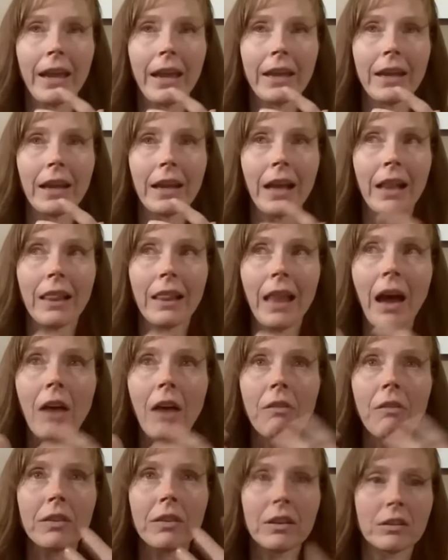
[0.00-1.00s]
and
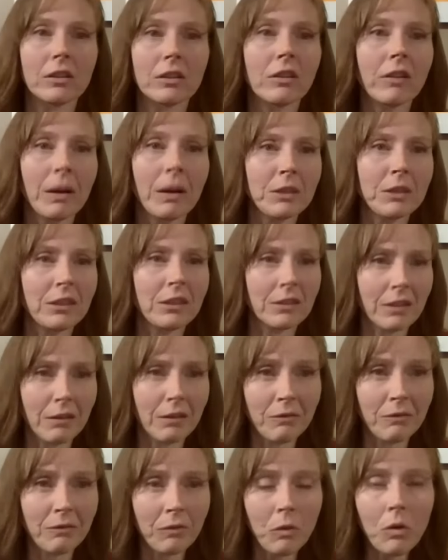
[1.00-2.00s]
allow for these correctives
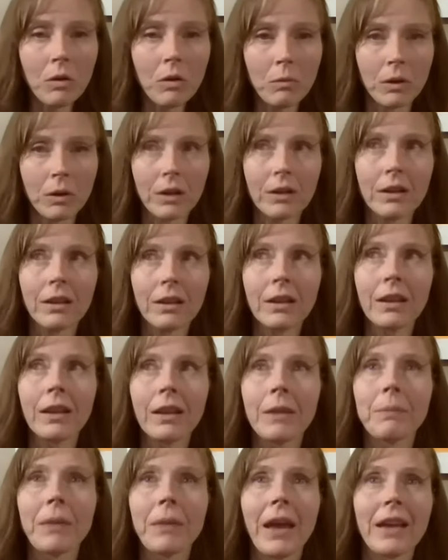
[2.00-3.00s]
to come forward
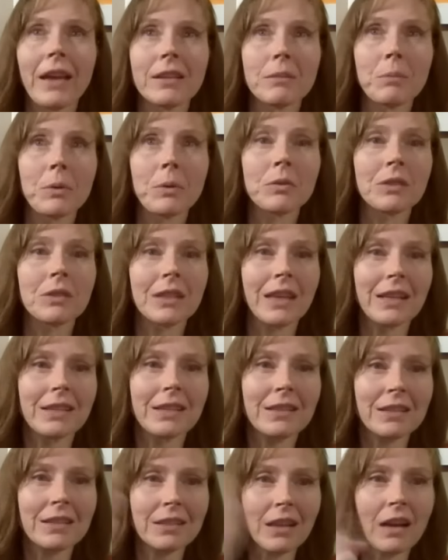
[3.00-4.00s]
as opposed to
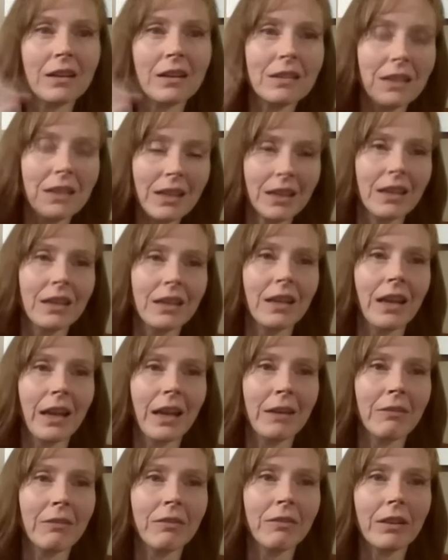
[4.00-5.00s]
get sucked in
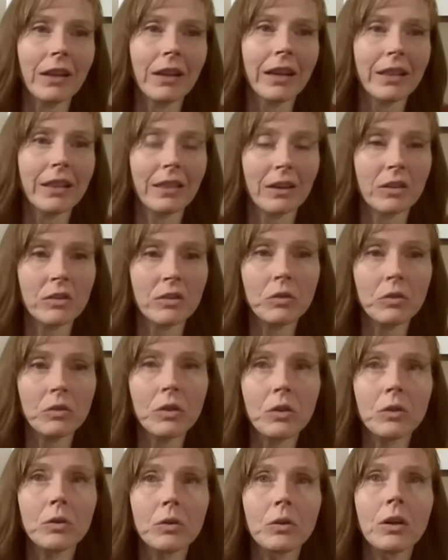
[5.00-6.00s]
and feel like they're
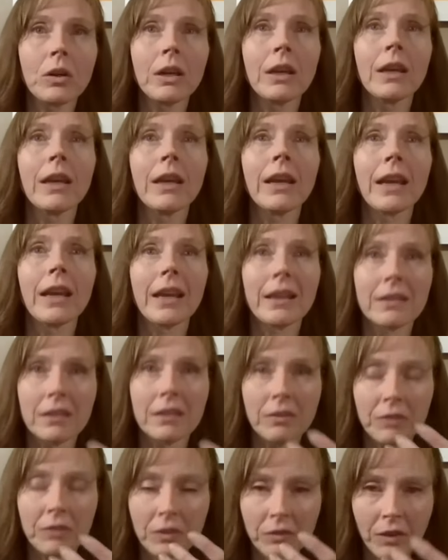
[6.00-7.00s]
true
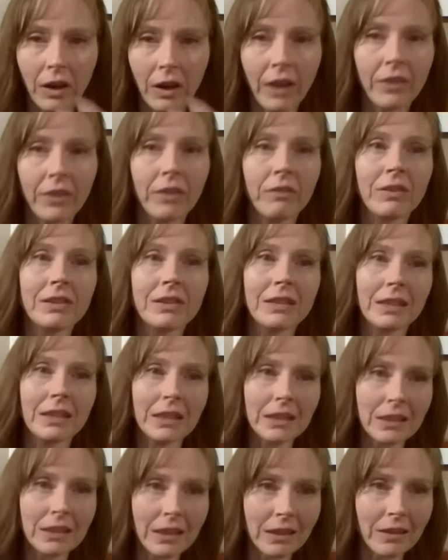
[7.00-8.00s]
is if you've got the
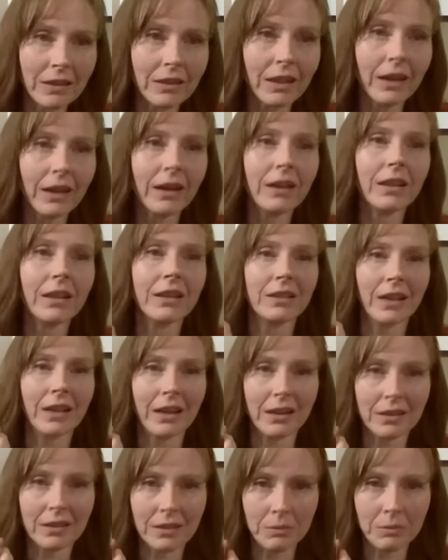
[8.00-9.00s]
facilitator there that's
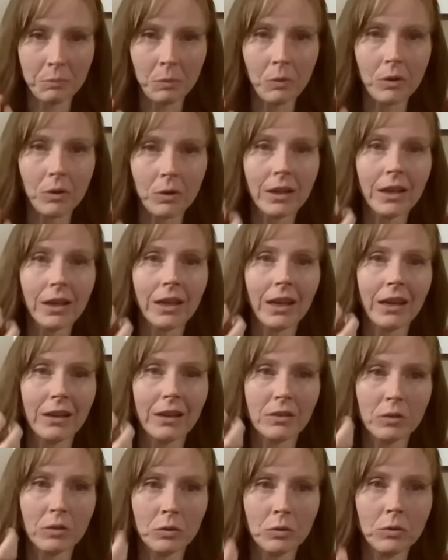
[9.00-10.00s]
kind of supporting
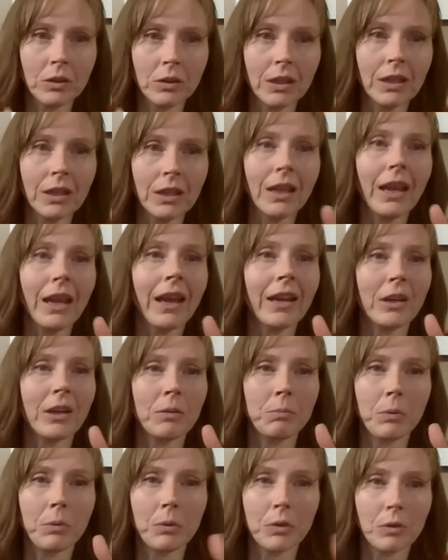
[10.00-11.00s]
and attuning and
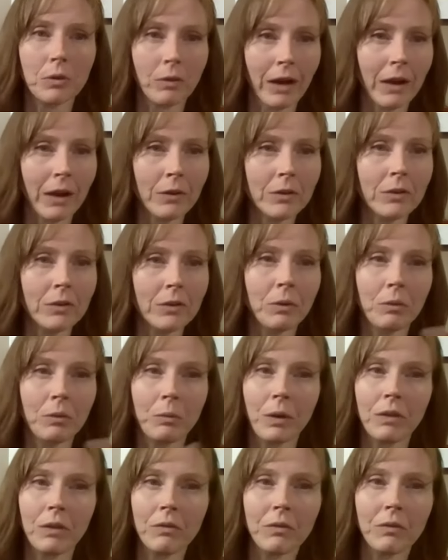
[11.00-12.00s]
you're both grounded with
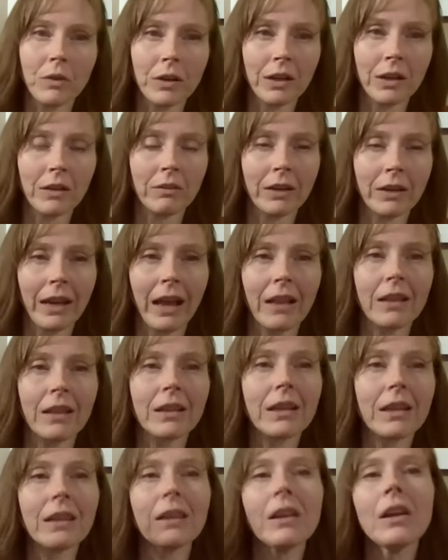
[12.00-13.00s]
one foot in
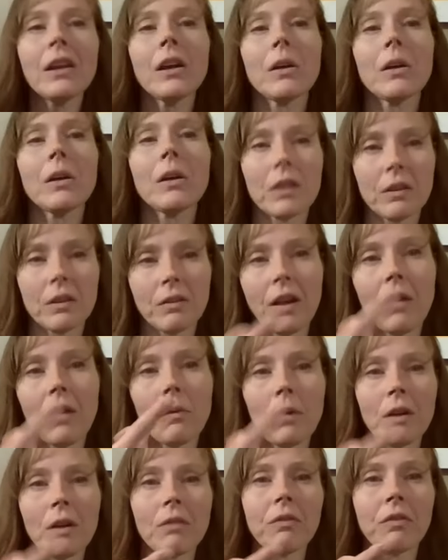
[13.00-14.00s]
reality well you've
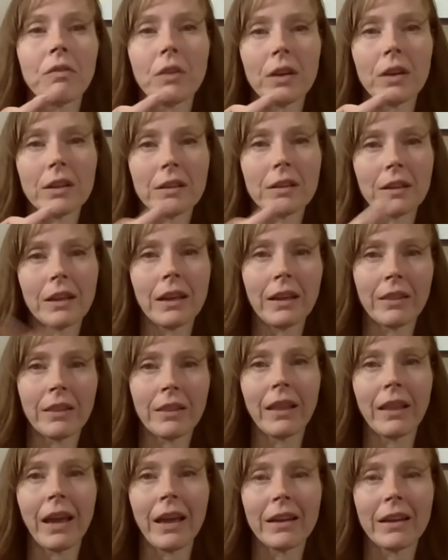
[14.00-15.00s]
got one foot
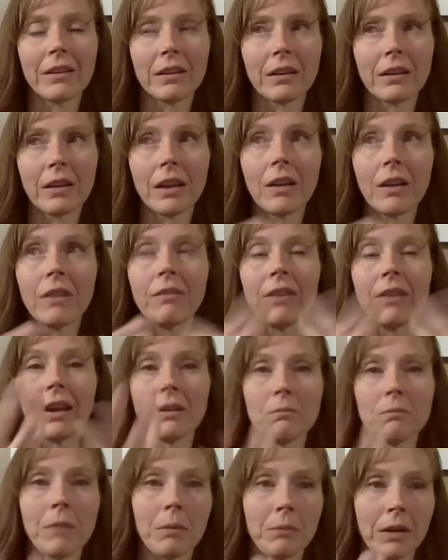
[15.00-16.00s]
in that
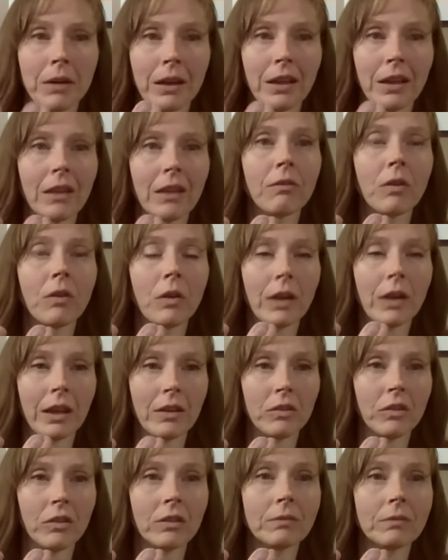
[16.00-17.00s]
event memory
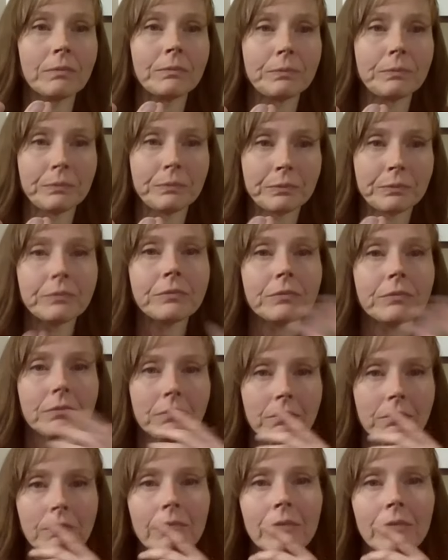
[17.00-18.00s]
evocation
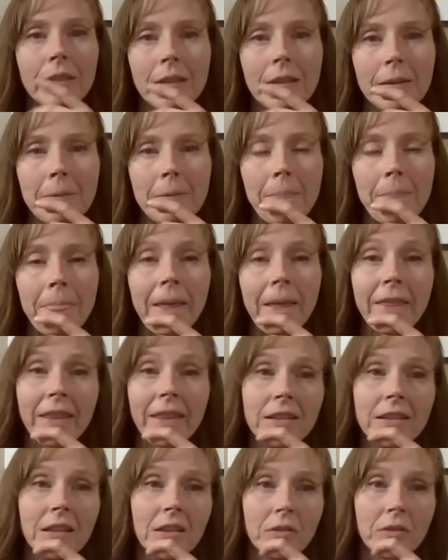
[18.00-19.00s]
and
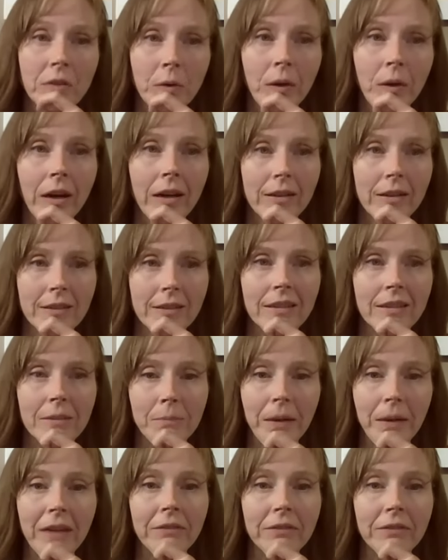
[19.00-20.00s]
that does require a sense
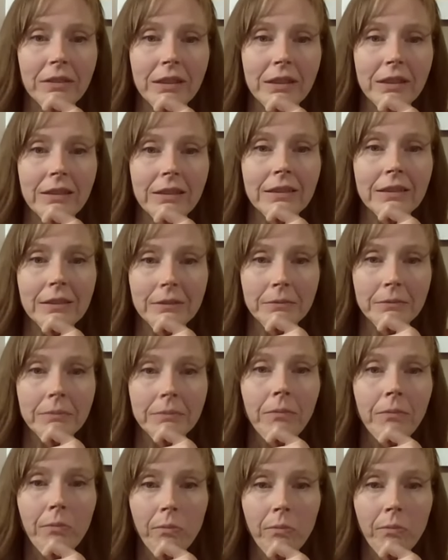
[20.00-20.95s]
of mindfulness